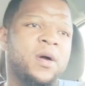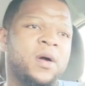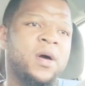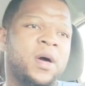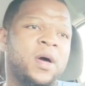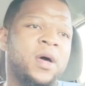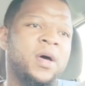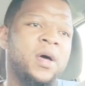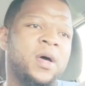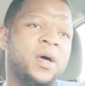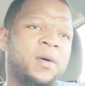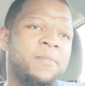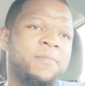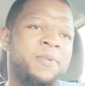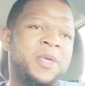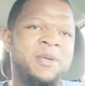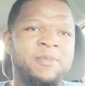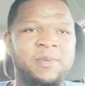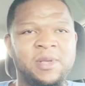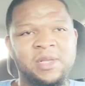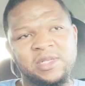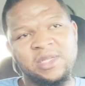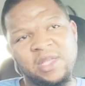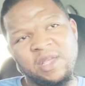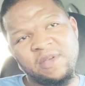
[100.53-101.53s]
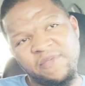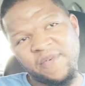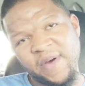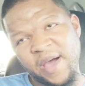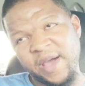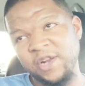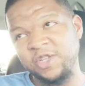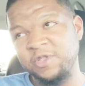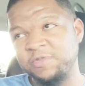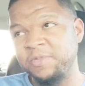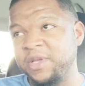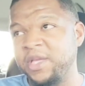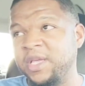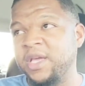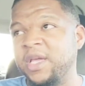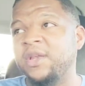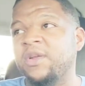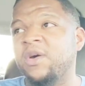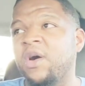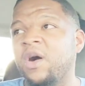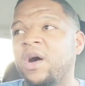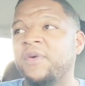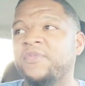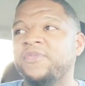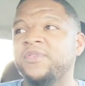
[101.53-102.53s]
uh, PBC fighters be
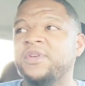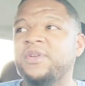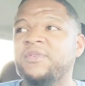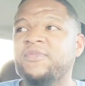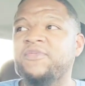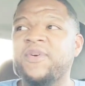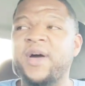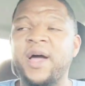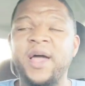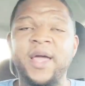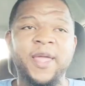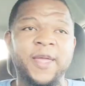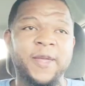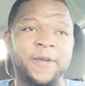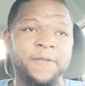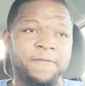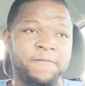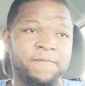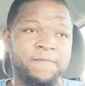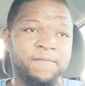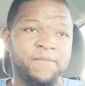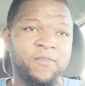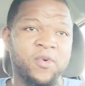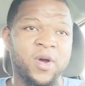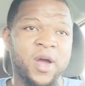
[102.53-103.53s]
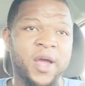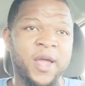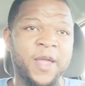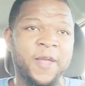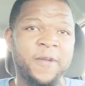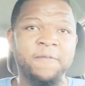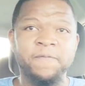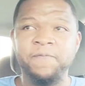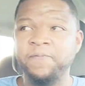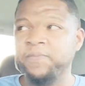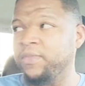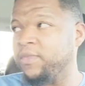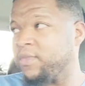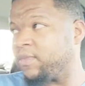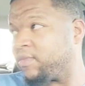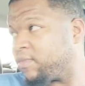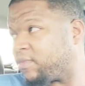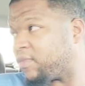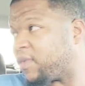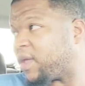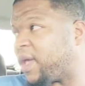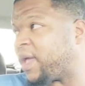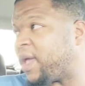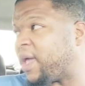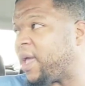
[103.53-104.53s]
getting offered to fight, right?
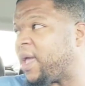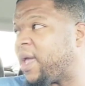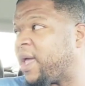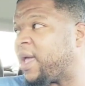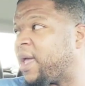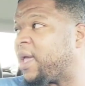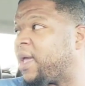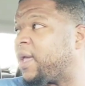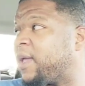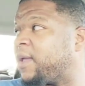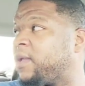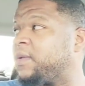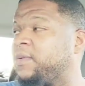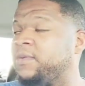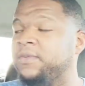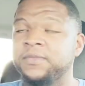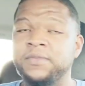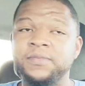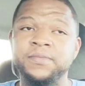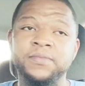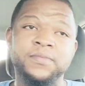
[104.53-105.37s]
And